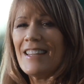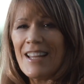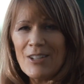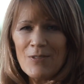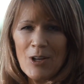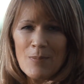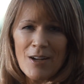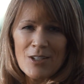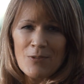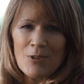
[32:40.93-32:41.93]
Thank you very
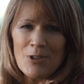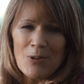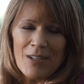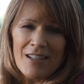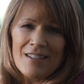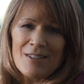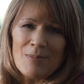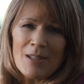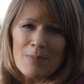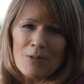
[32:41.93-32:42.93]
much for tuning in
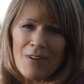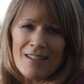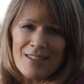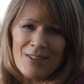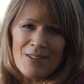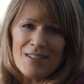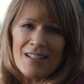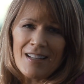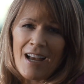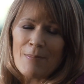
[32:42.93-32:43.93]
to Meet the
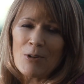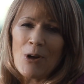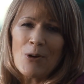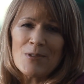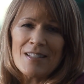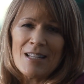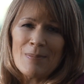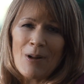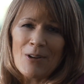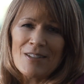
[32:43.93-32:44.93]
Professors. I'm your host,
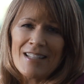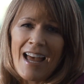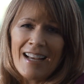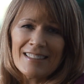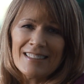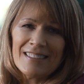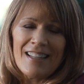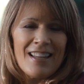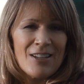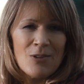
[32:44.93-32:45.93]
Deana Pollard Sacks.
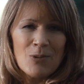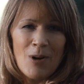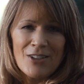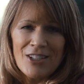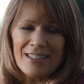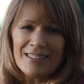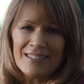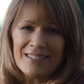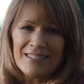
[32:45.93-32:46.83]
Thank you for watching.